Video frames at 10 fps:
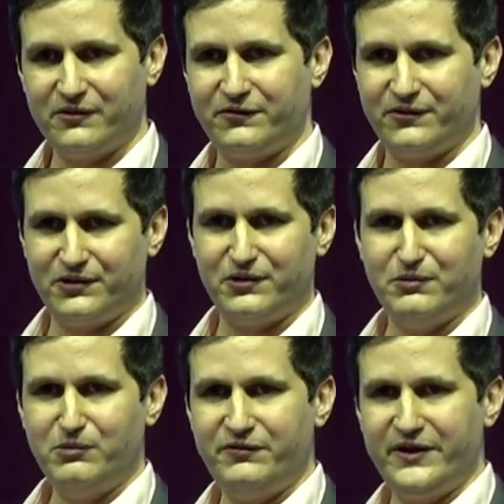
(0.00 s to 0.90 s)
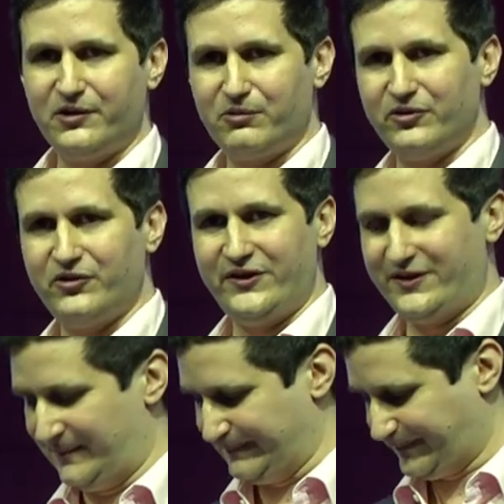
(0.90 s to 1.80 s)
of moving around the
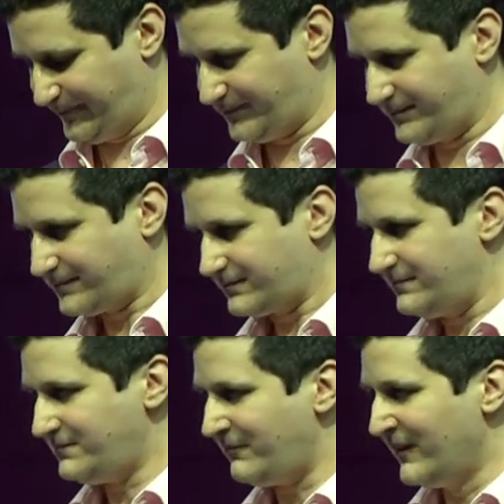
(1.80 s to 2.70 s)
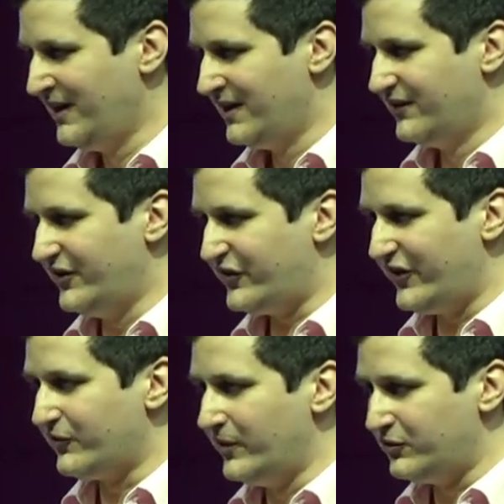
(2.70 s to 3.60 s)
city this
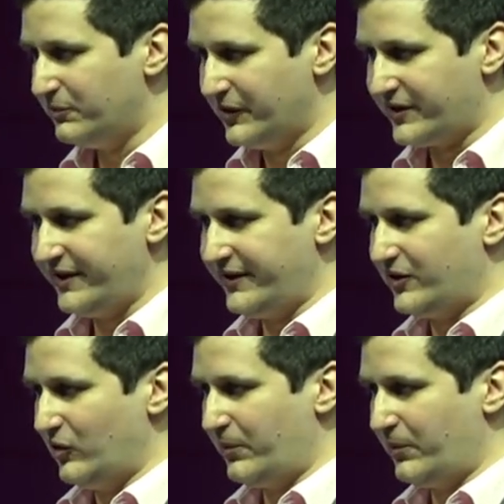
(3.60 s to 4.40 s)
is going to be a critical